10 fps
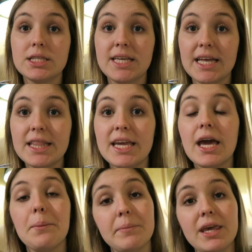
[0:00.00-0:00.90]

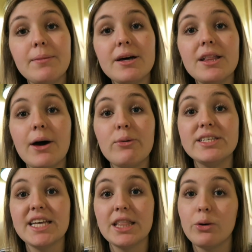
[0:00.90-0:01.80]
deadly amoeba that
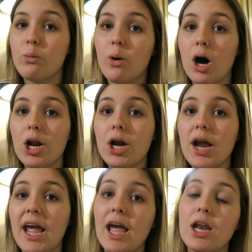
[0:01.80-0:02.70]
was in the
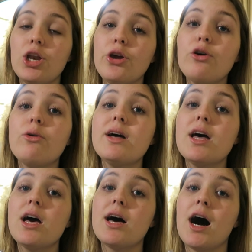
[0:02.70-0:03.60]
water and new
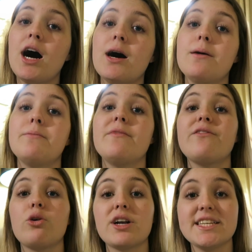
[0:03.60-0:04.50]

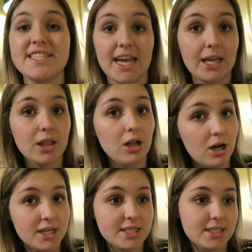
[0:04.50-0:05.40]
Florida state
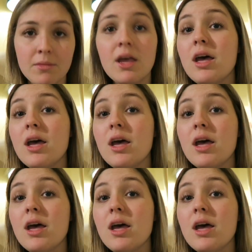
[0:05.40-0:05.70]
laws.